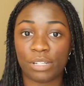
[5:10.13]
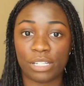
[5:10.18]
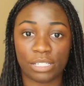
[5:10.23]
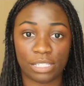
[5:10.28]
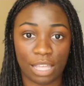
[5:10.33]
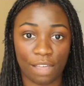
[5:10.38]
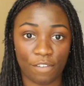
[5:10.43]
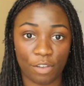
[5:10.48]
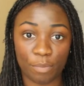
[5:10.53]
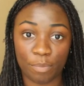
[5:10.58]
to
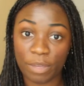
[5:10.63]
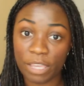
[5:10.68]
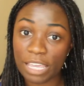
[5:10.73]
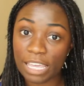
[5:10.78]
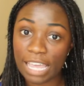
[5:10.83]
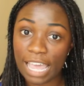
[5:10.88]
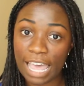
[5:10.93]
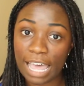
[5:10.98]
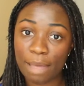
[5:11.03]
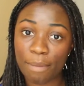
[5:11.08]
7
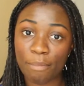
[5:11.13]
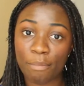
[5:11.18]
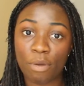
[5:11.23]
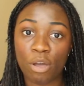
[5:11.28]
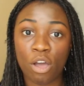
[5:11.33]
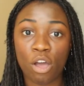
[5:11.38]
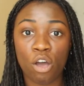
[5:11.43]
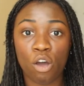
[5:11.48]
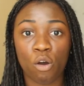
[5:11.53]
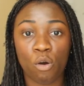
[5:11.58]

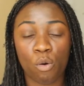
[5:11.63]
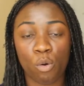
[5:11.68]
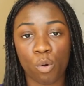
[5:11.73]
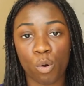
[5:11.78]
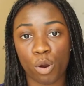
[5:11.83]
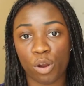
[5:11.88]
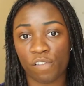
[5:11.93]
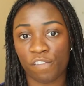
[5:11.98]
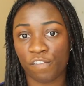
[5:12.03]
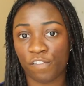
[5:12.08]
p.m
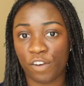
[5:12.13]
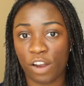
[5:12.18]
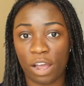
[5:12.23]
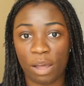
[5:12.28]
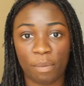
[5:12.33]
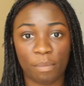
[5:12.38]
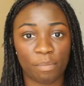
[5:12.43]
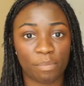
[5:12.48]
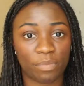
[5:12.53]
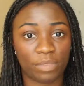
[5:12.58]
or
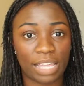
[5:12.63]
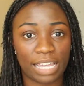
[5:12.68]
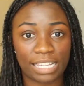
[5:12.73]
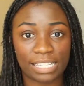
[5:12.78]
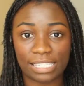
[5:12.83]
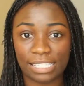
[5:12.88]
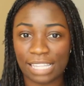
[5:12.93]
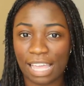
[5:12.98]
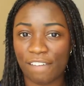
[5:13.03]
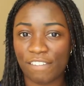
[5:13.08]
from like
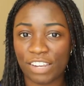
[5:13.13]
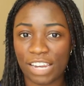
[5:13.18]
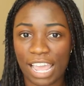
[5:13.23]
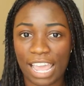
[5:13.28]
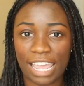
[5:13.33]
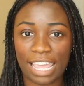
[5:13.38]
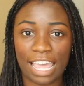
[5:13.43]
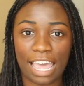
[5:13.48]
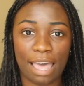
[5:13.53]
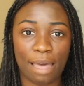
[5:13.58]
7
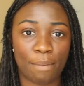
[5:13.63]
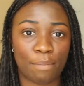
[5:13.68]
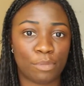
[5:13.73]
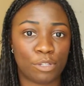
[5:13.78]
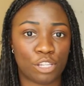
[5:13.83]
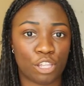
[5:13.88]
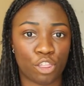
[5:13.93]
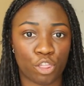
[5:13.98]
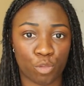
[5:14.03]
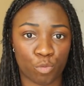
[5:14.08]
a.m.
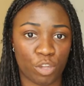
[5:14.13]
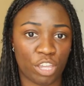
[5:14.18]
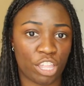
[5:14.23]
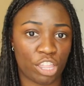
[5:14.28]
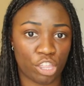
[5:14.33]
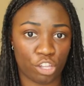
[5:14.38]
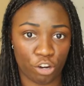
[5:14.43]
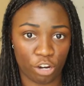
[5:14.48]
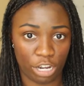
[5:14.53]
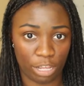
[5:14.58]
to
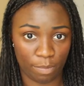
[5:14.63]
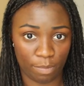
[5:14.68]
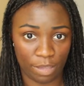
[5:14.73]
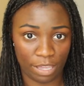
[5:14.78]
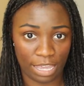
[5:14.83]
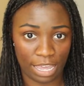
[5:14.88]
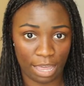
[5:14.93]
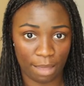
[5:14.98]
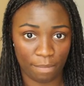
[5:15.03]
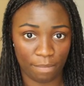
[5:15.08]
3.30
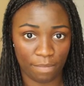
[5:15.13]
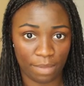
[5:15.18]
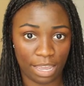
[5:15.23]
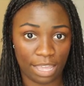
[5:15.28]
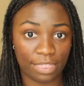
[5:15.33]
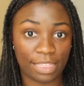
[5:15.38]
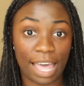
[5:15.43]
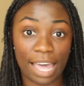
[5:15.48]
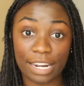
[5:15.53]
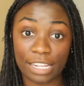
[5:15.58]
p.m.
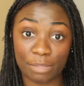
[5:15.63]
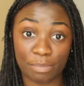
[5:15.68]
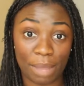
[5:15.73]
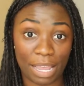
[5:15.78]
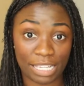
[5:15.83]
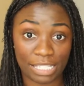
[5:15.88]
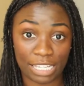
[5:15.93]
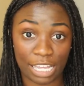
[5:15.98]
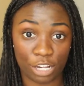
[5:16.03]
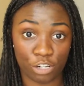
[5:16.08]
and that is
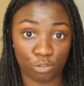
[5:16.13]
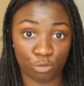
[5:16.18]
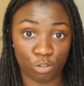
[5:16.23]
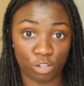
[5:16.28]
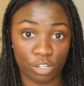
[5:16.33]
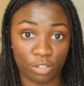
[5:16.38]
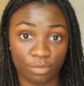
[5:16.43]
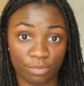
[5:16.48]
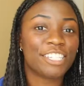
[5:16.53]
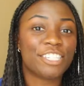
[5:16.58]
my
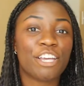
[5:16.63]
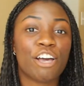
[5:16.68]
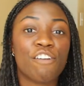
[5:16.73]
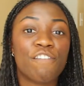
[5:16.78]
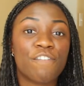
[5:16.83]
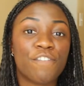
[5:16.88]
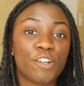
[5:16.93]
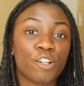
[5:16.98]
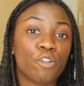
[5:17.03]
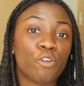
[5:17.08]
schedule. So
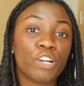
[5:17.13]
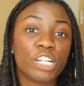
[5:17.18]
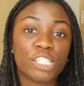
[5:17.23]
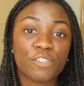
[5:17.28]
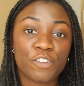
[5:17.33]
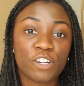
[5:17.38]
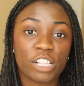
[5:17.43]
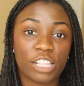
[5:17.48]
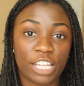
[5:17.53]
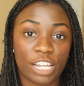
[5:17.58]
of
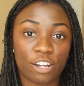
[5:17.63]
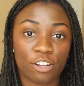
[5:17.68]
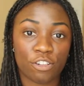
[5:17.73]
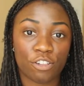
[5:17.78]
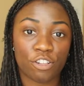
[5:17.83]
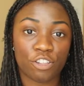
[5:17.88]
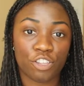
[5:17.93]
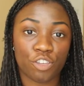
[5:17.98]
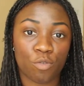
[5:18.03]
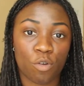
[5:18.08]
course for
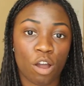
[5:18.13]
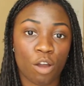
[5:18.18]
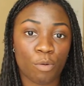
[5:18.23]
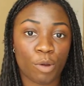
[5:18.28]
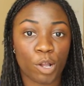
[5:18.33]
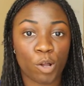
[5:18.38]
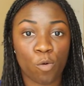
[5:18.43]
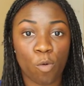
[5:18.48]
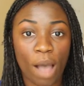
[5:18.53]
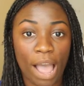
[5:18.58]
clinical you are
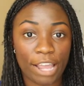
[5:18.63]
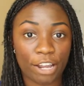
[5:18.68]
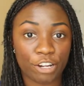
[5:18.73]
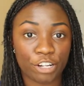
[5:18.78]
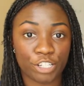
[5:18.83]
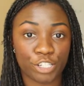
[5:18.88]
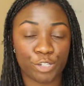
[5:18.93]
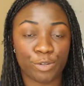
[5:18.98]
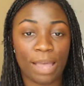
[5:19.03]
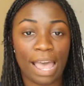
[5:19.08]

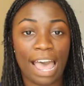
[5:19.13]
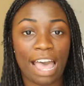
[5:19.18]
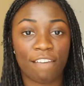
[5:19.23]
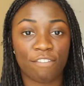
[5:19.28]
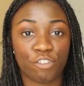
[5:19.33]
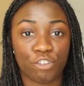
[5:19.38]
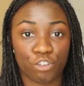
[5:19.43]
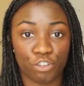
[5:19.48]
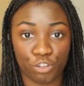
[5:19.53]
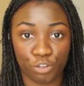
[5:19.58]
required to
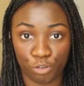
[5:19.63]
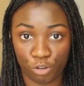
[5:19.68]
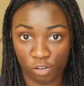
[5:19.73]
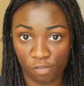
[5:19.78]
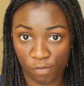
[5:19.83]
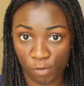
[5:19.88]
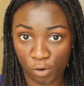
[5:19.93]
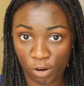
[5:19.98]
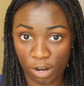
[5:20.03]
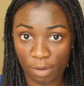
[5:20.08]
have your
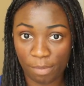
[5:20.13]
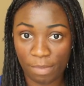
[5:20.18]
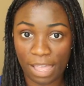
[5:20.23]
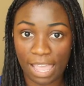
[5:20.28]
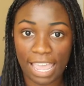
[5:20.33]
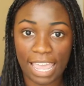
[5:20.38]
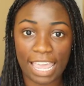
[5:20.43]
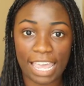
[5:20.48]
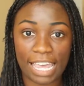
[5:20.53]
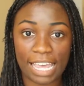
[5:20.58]
uniform
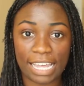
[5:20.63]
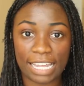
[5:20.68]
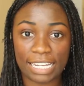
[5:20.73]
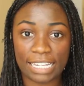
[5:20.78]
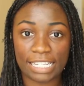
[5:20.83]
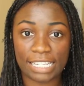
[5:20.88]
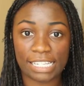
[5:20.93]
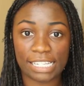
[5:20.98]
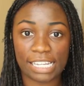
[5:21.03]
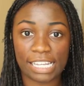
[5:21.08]

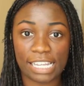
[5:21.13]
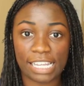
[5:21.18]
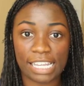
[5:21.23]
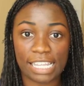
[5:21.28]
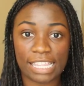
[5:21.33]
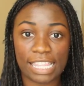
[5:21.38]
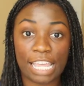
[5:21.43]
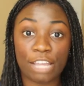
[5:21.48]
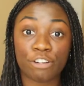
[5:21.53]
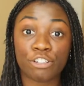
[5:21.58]
and
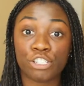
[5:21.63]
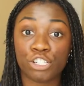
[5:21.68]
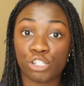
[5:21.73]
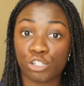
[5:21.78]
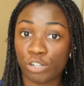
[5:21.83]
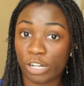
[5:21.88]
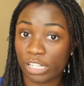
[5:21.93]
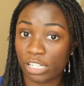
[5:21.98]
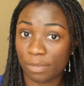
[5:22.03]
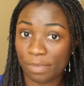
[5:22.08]
they are
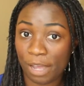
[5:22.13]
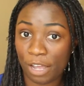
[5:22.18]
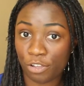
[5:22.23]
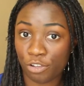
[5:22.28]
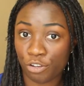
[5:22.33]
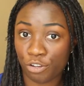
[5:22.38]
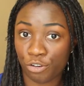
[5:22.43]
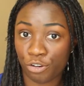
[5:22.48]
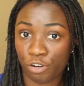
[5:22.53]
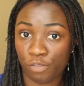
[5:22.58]
strict about
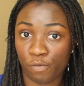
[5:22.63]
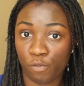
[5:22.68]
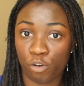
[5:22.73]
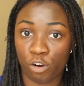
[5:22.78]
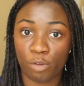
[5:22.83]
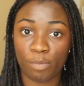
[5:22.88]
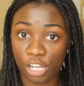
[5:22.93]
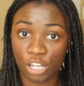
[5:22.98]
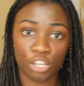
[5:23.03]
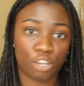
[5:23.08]
your uniform.